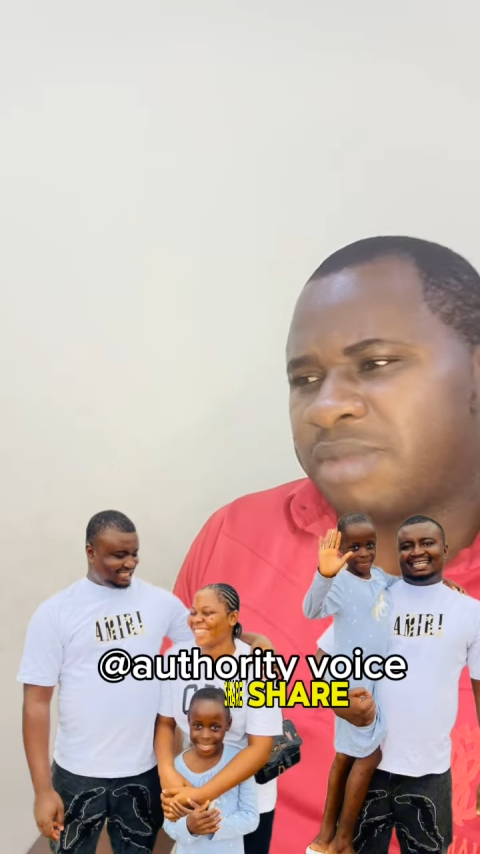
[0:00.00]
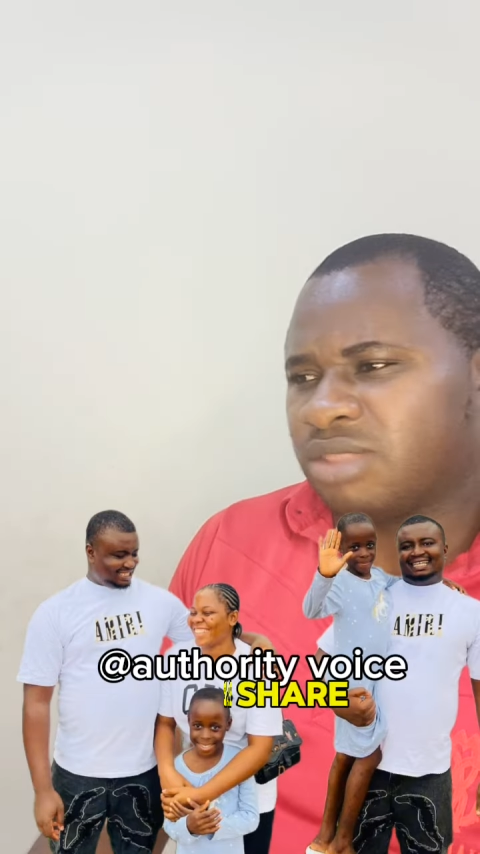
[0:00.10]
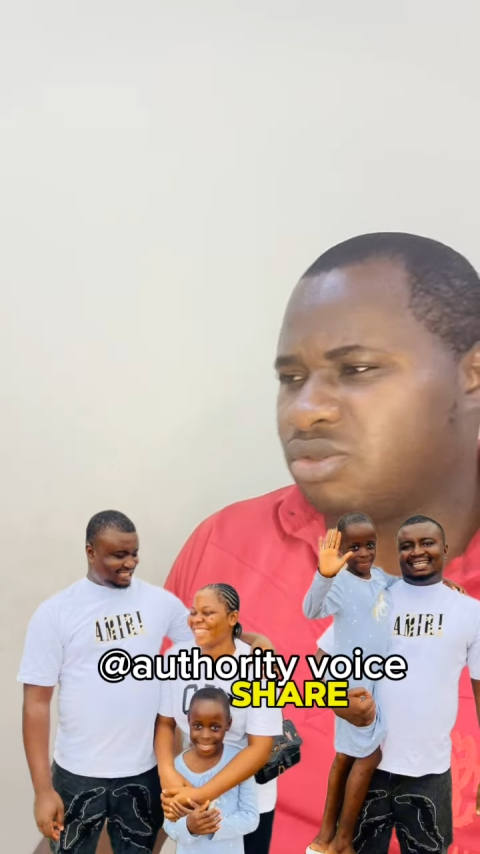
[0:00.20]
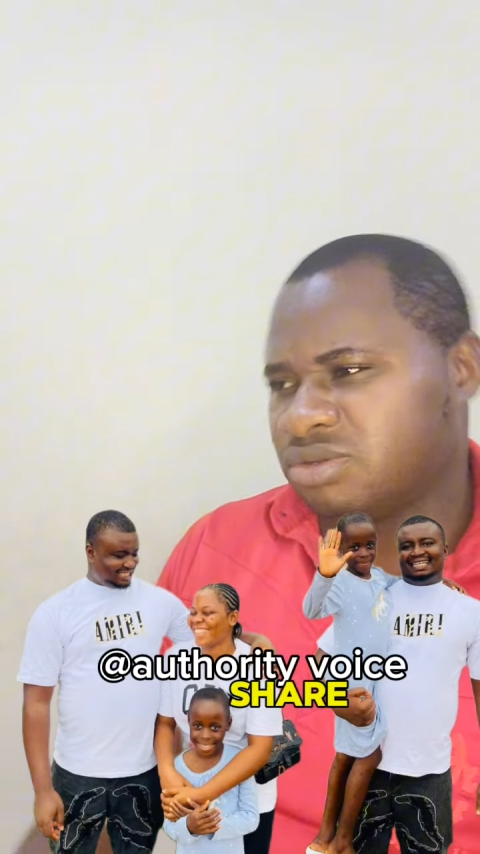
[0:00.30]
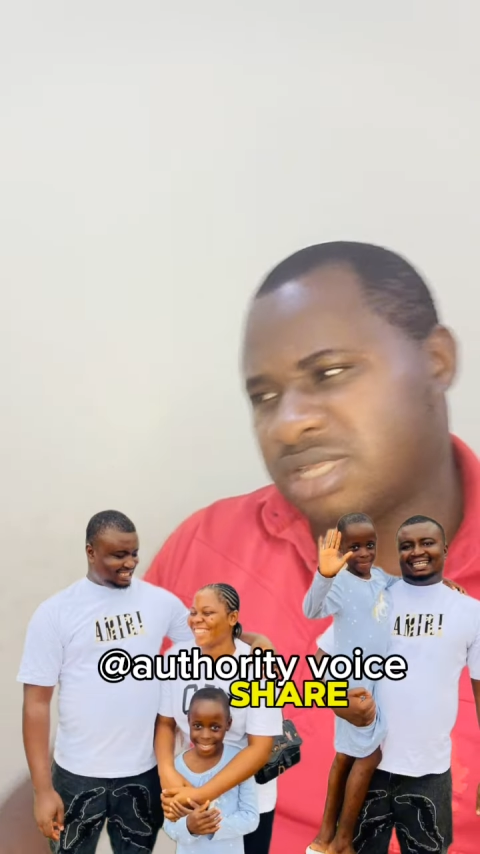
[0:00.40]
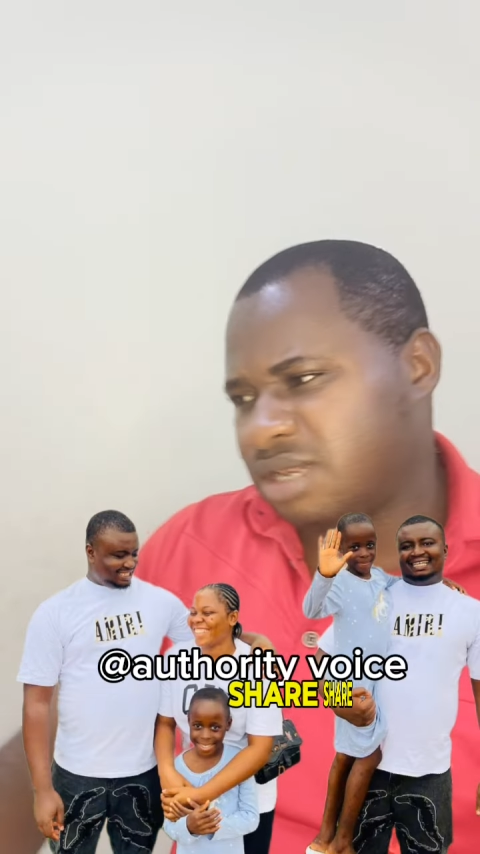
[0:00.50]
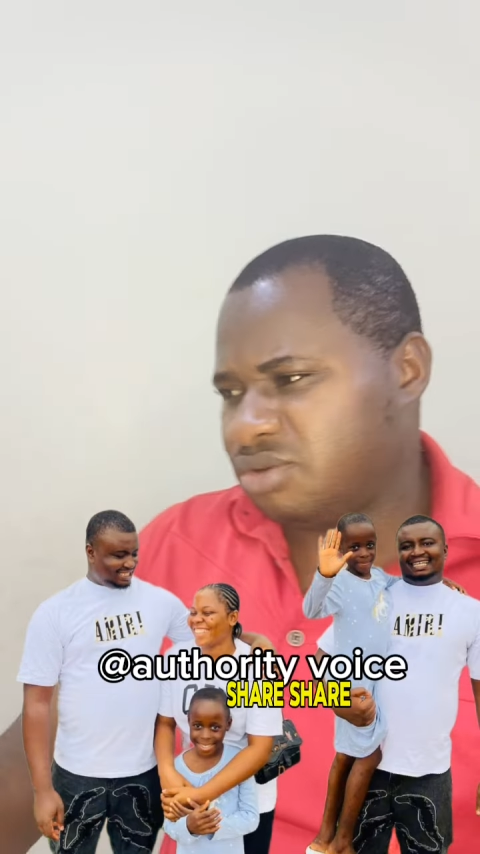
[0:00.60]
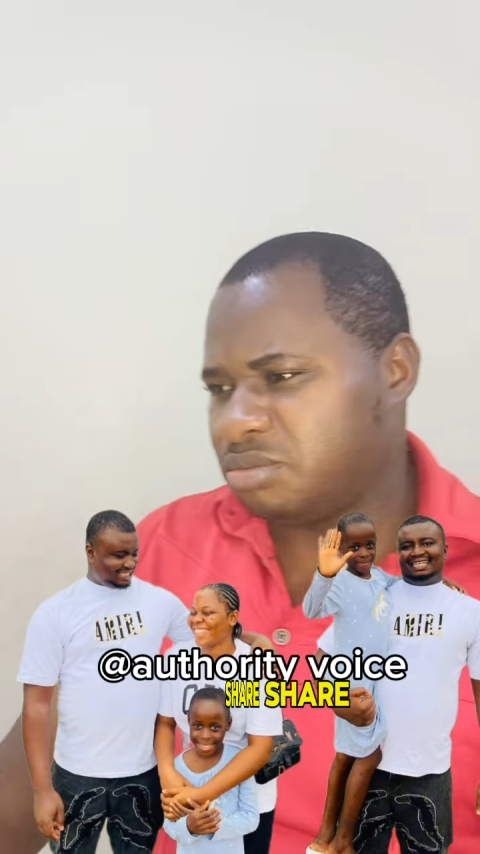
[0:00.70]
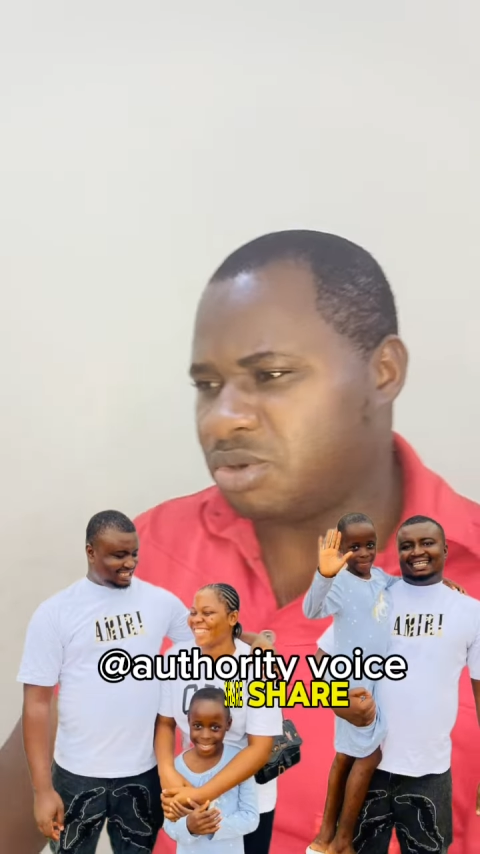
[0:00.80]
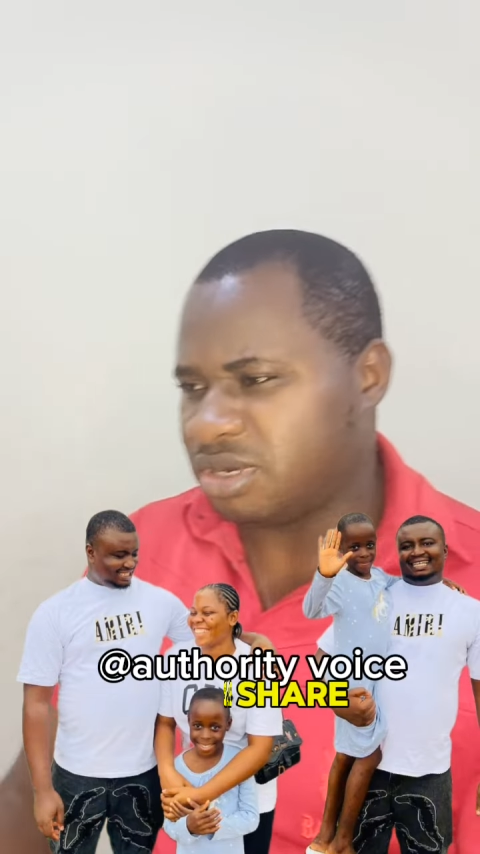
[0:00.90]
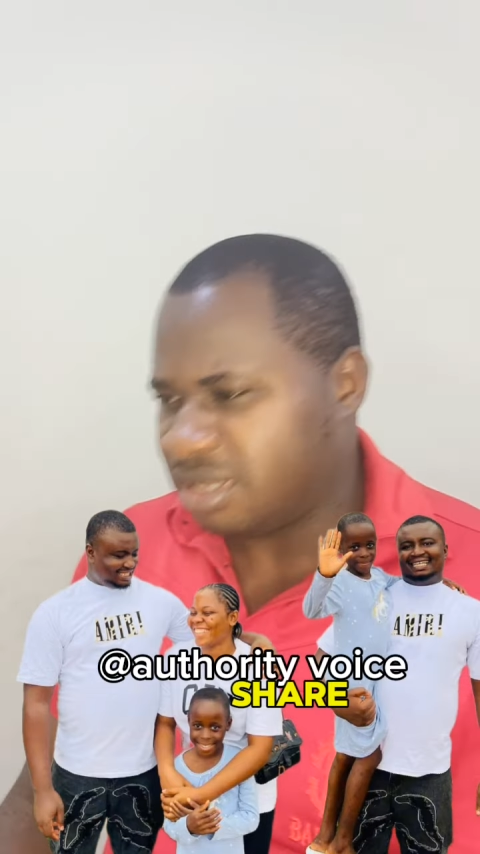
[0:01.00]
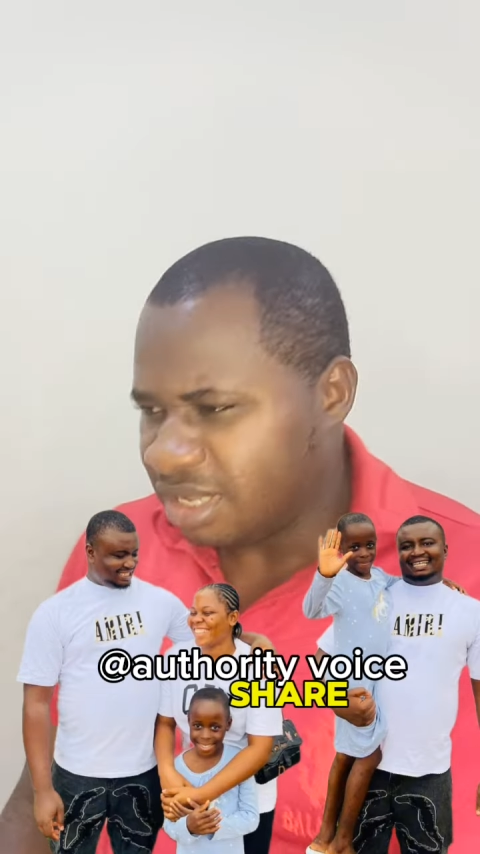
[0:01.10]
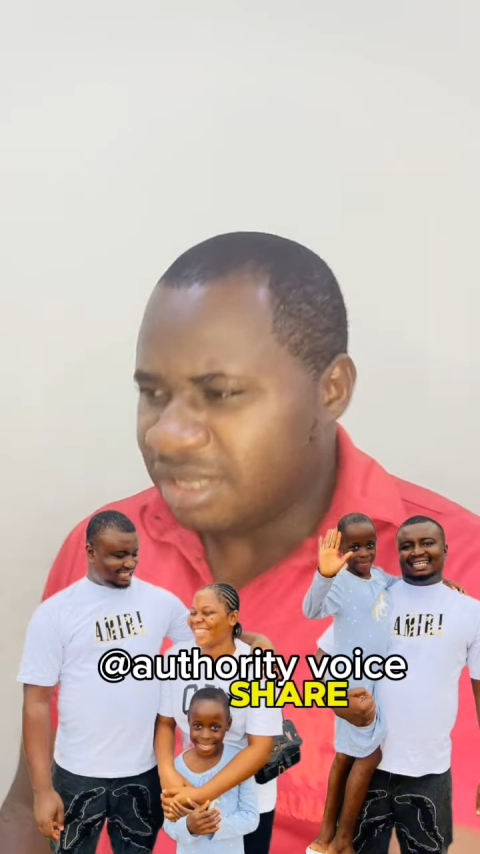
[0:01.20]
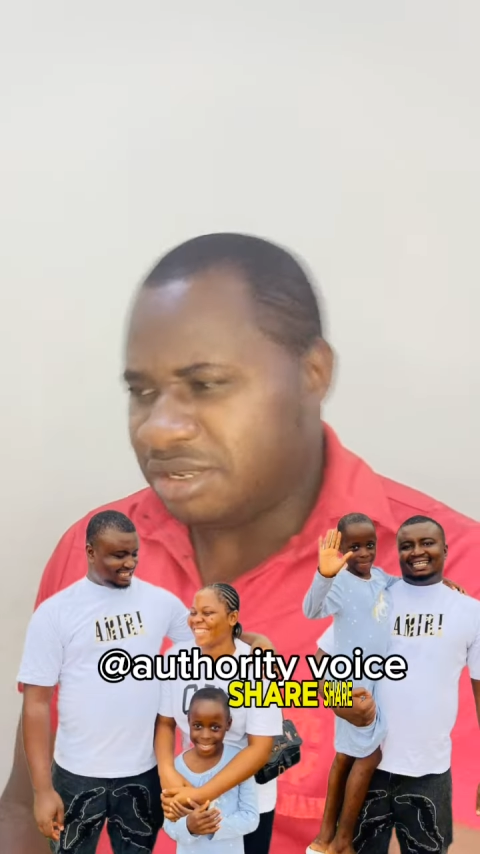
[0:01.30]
mind to send you money,